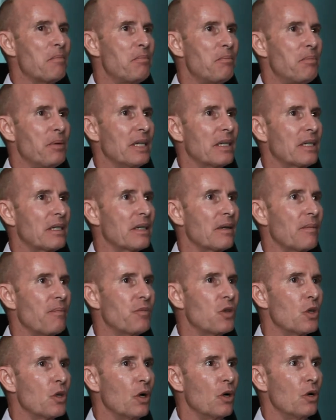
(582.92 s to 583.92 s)
But,
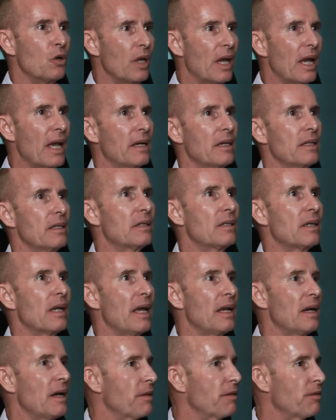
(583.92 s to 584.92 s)
you know, and
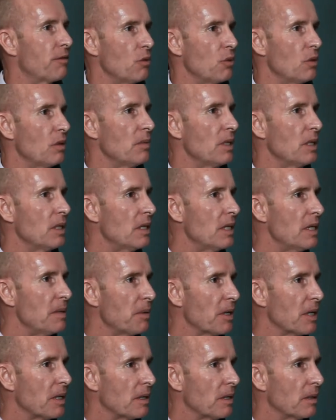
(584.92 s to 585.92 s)
I threw them in the deep
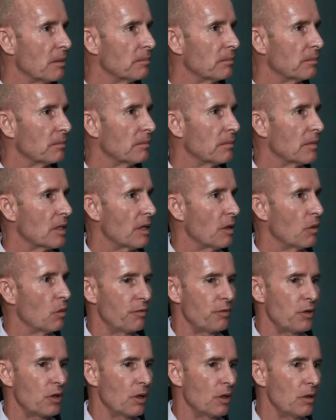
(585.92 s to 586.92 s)
end. Said,
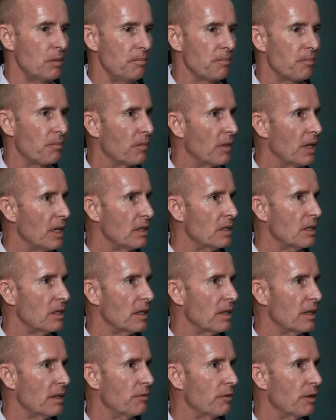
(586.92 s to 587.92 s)
off you go. There's
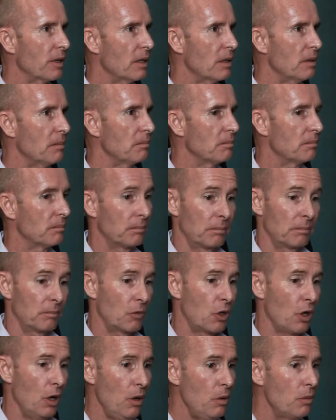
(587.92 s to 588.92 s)
South Africa.
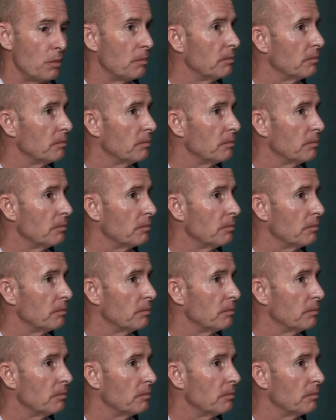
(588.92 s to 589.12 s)
Go.